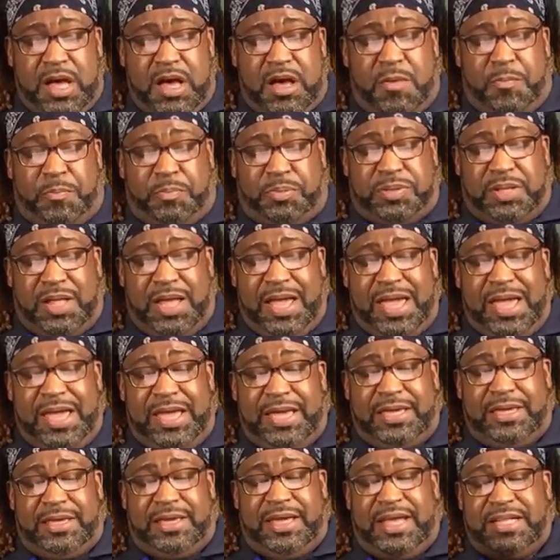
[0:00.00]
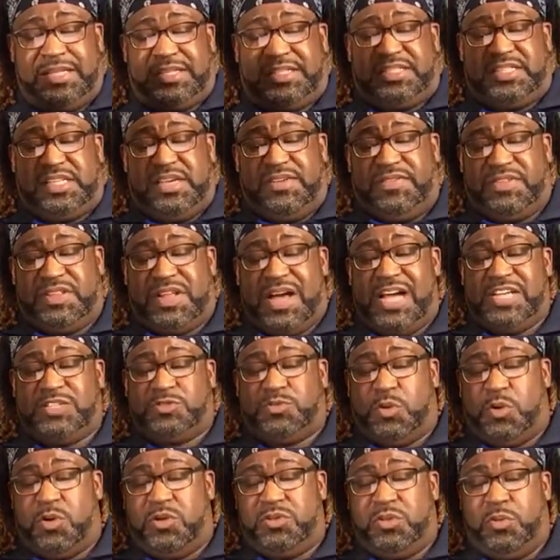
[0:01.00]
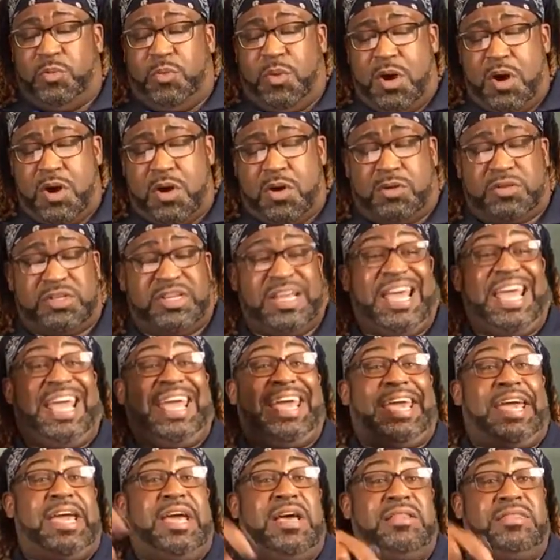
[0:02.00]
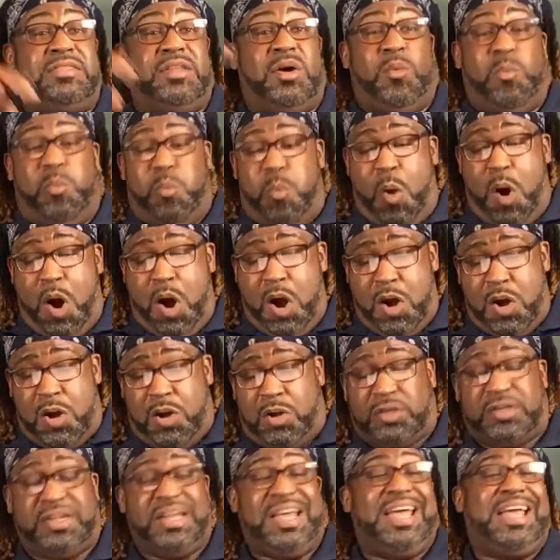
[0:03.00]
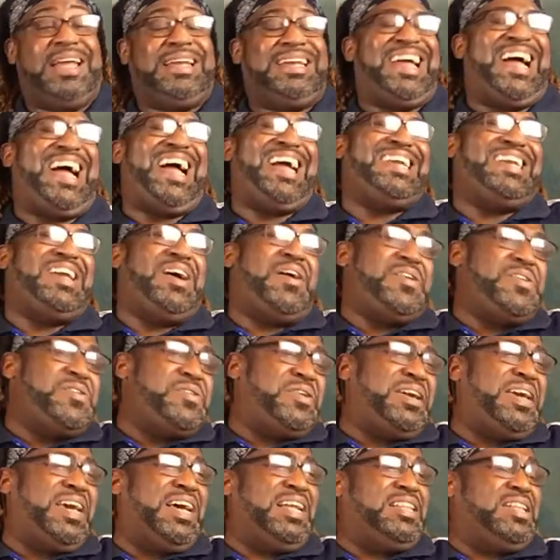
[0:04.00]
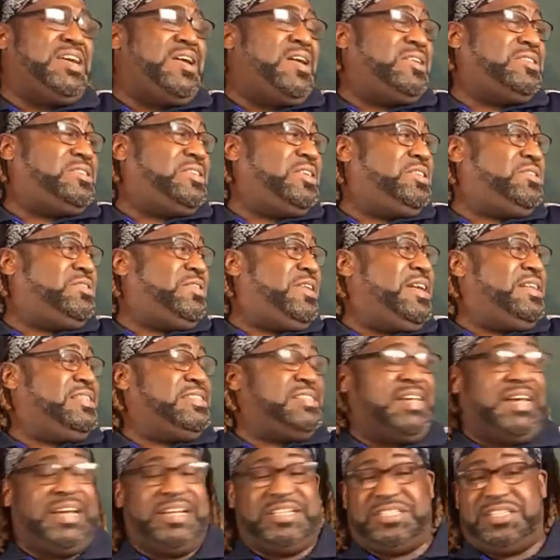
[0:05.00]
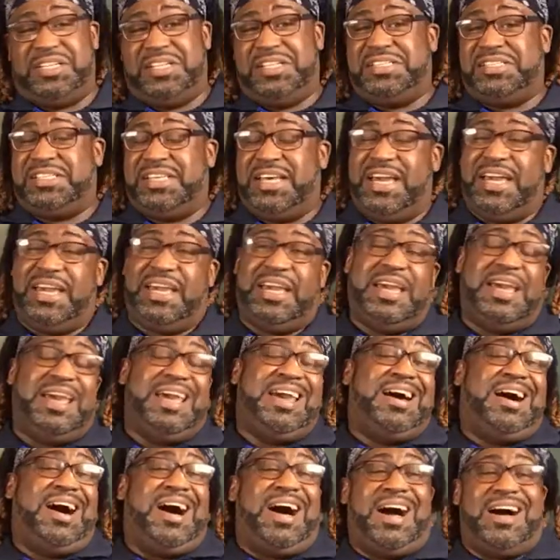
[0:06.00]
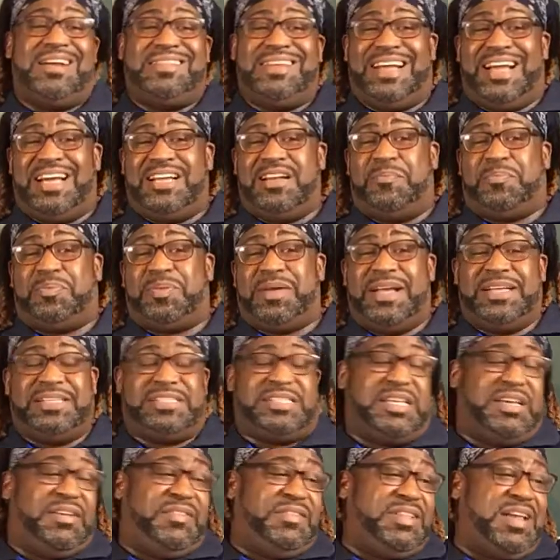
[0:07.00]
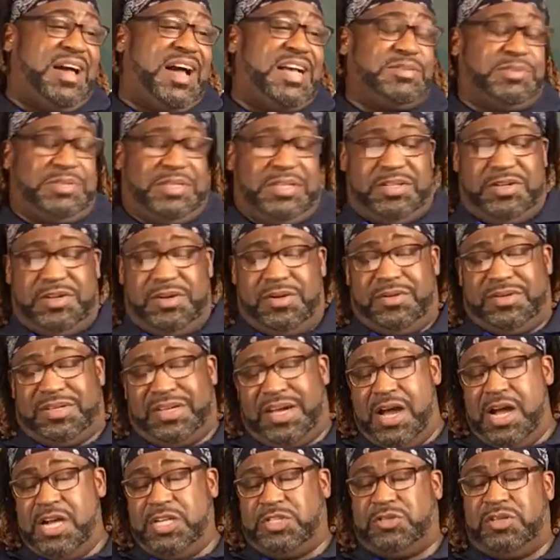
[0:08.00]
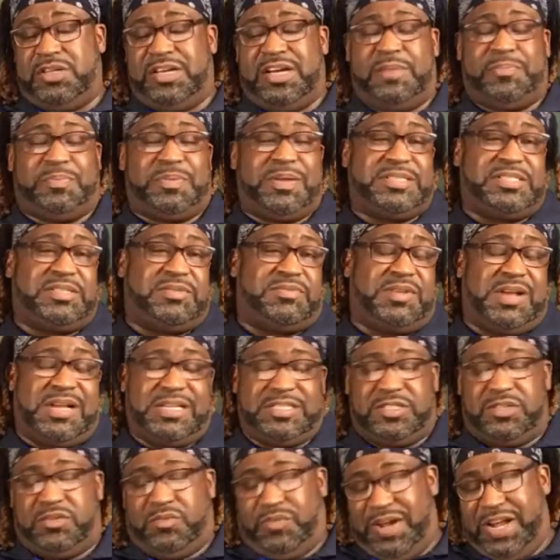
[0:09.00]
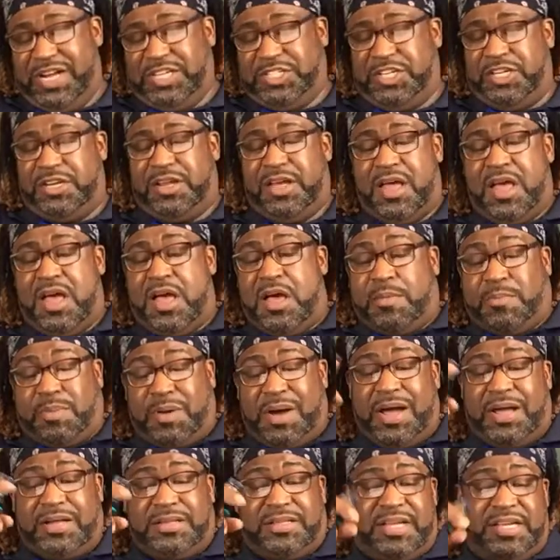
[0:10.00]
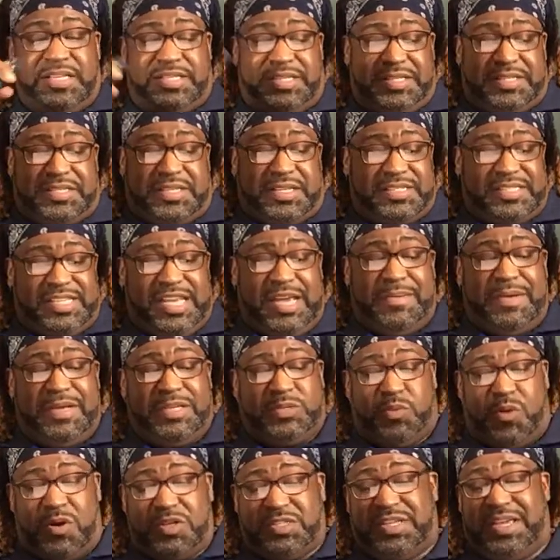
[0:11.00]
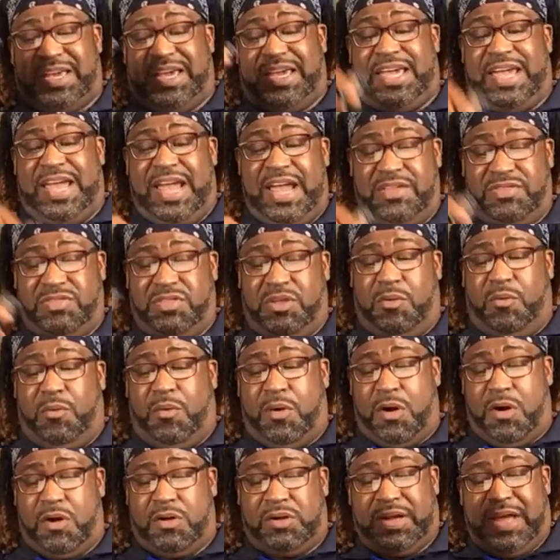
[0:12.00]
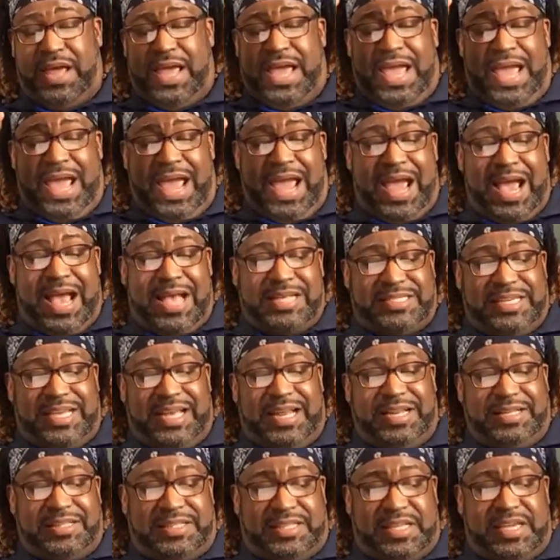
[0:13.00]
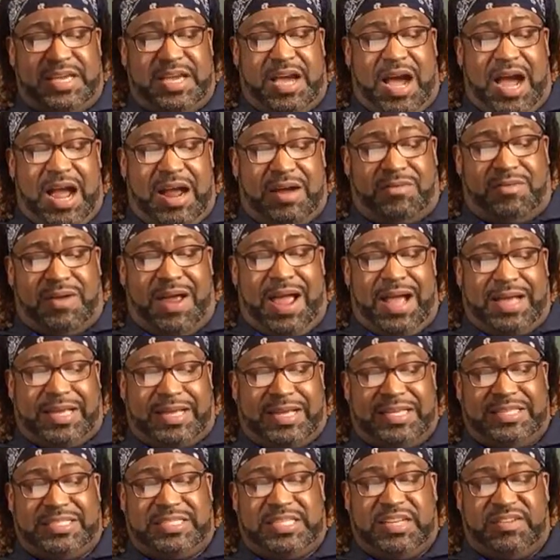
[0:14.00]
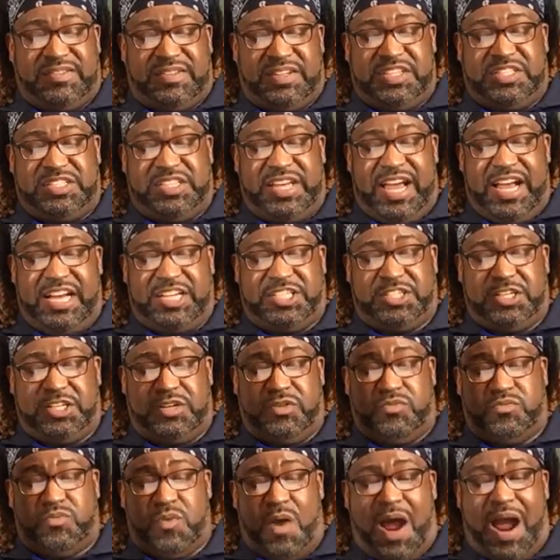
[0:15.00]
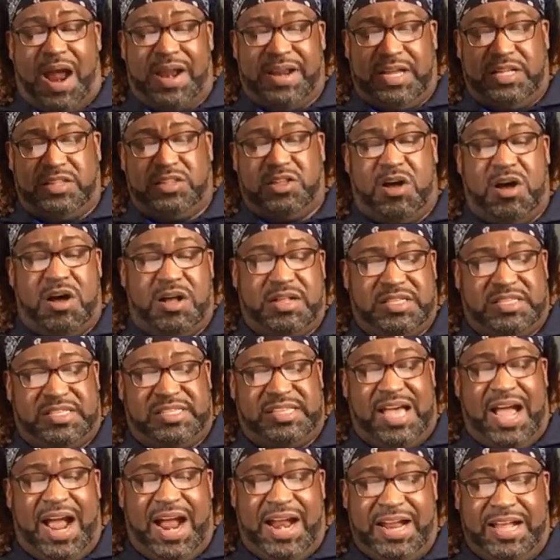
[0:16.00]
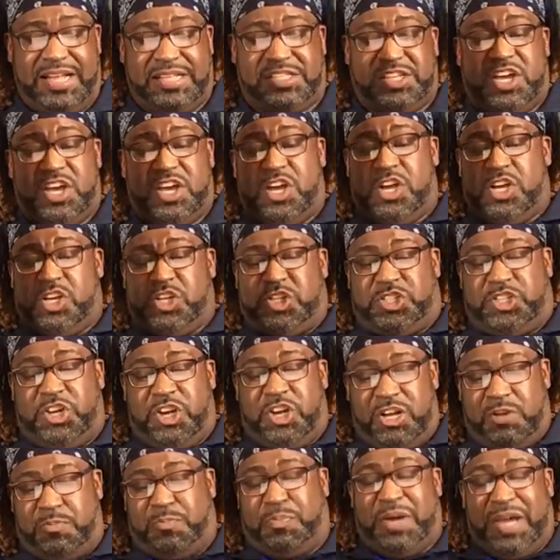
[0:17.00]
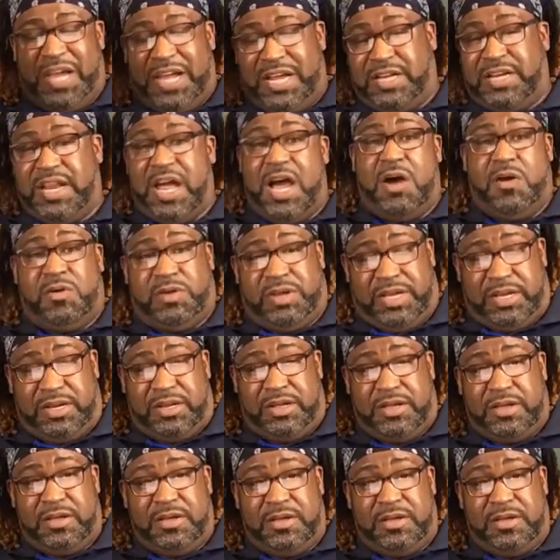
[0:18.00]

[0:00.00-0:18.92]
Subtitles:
of playing its civilized role in the world. In the world! Now, I know you get lost in translation and say, oh, they got to play civilized within their own country, they got to play civilized in the region. But this is Kazemi's words, in the world, as if the Iraqi civilization rotting law and science should be noted.